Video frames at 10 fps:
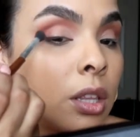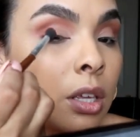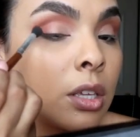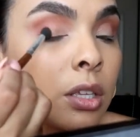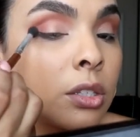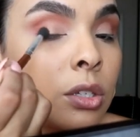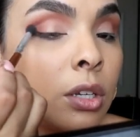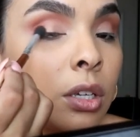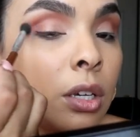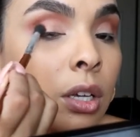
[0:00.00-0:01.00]
thing
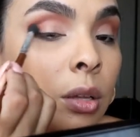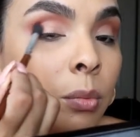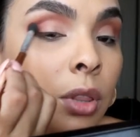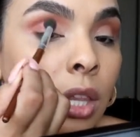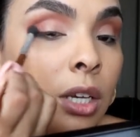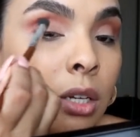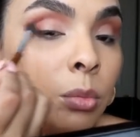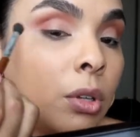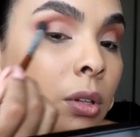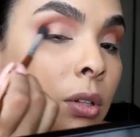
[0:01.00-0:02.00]
to look
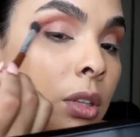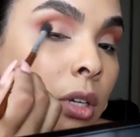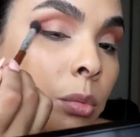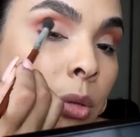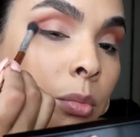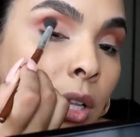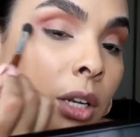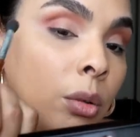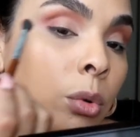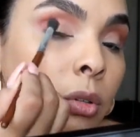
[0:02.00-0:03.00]
blendable, a little bit
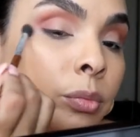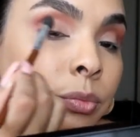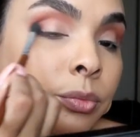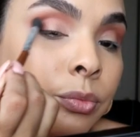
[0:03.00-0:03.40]
blendable.